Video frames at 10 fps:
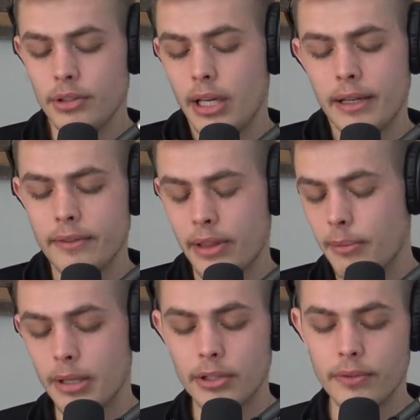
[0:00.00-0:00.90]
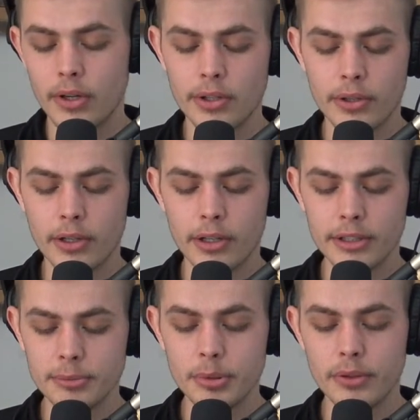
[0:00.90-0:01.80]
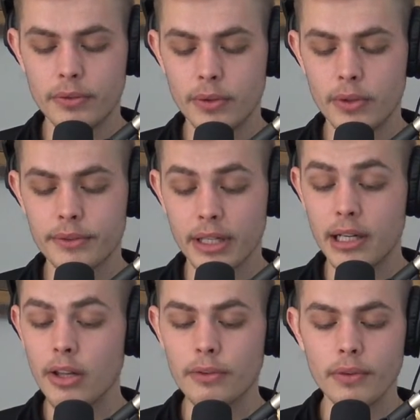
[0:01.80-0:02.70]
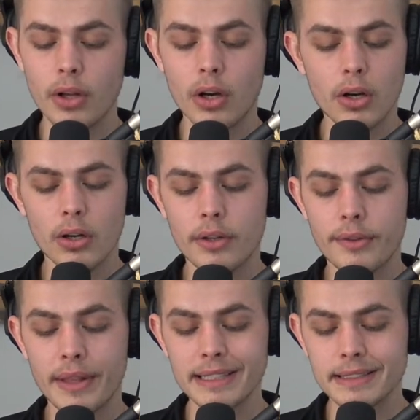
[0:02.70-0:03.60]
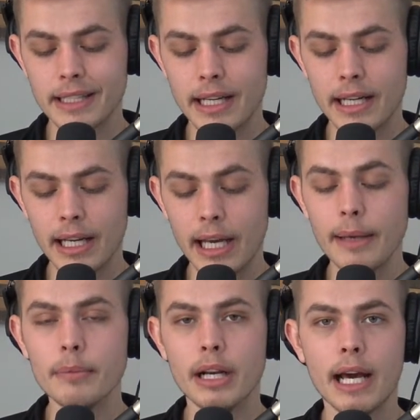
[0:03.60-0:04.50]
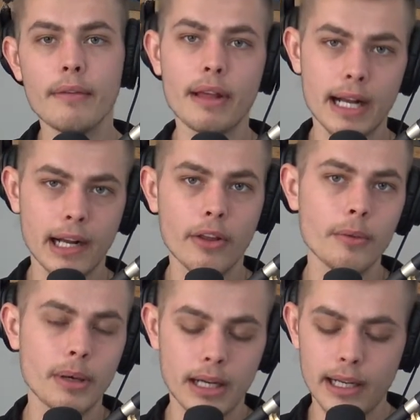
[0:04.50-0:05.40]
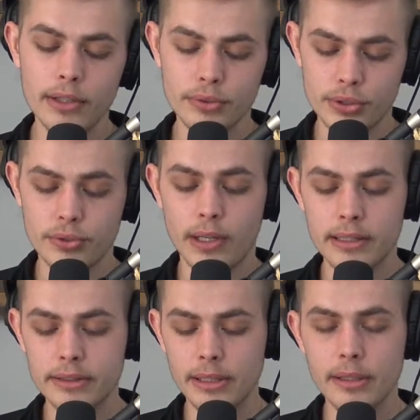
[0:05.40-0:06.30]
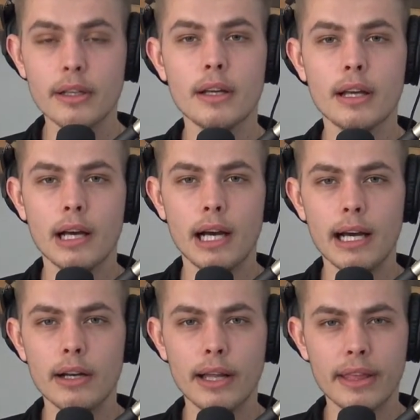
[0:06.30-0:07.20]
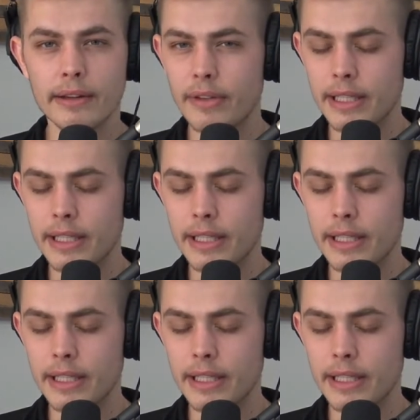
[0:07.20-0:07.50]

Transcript: Anything by Yuval Noah Harari is beautiful. The Color of Law, that's the guy. I am going to have that guy on the podcast, Richard Rothstein. I, I think I've